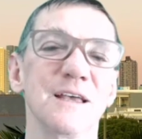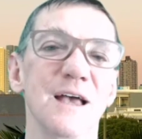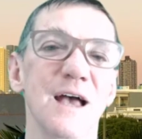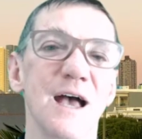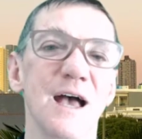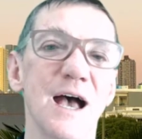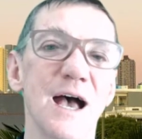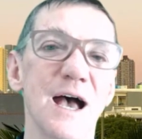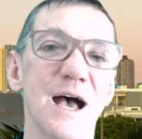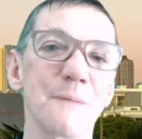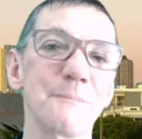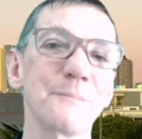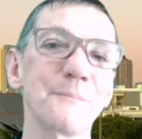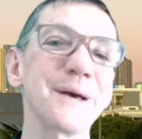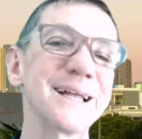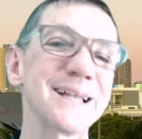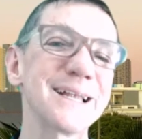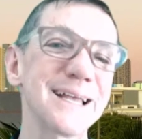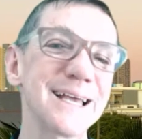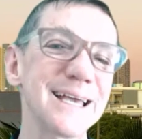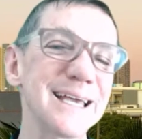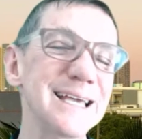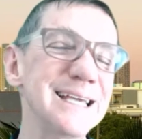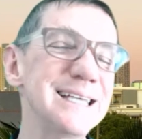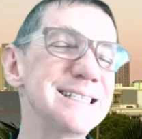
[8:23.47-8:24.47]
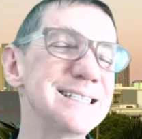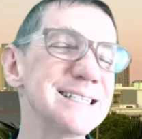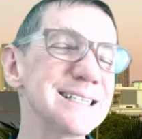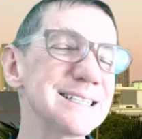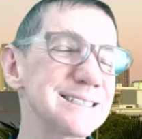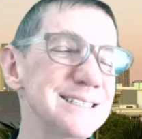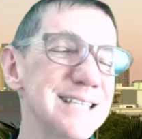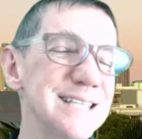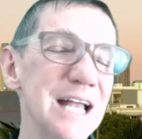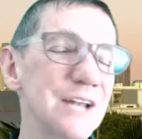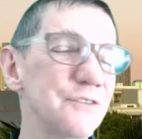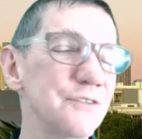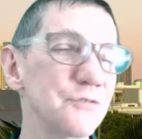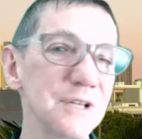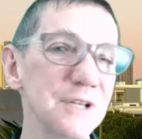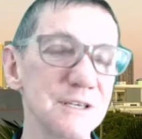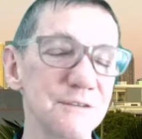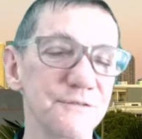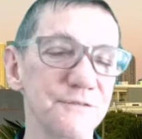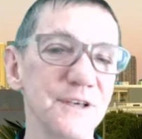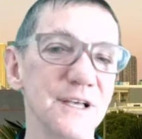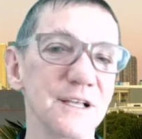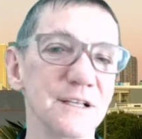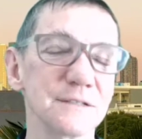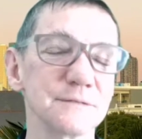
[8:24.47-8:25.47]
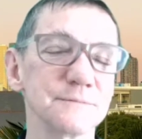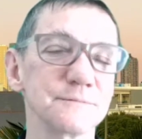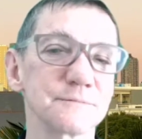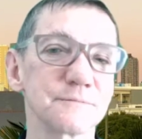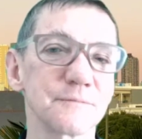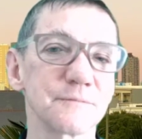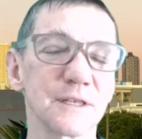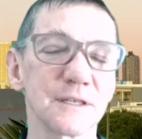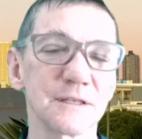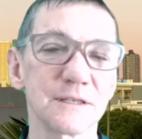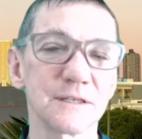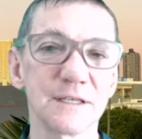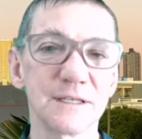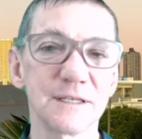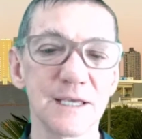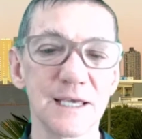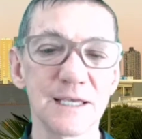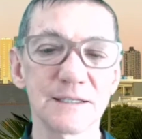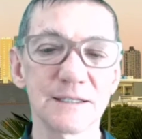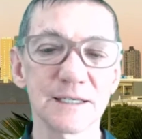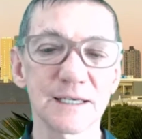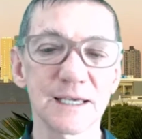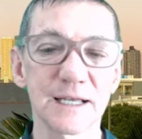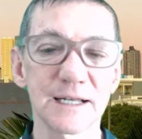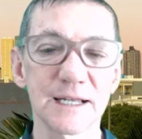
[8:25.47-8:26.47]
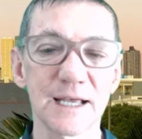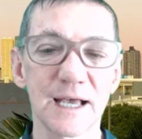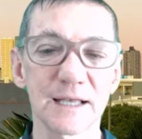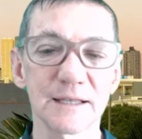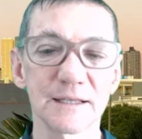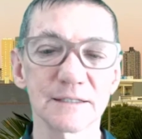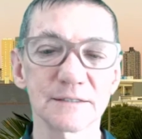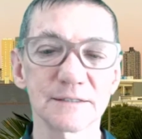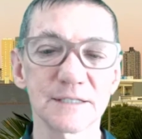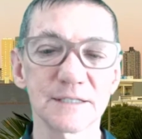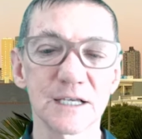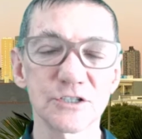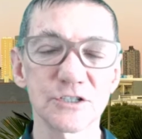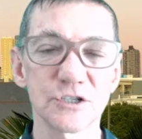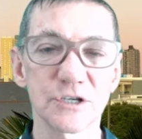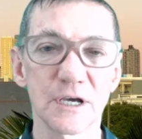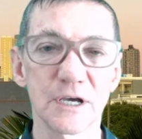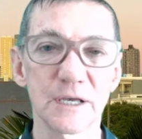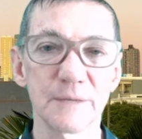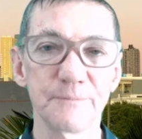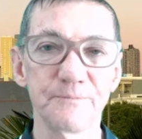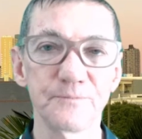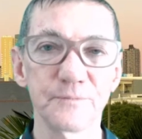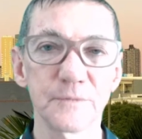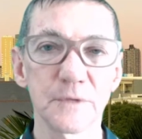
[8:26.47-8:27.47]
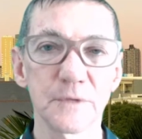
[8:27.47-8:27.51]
But he just naturally felt the need to get out in the sunshine.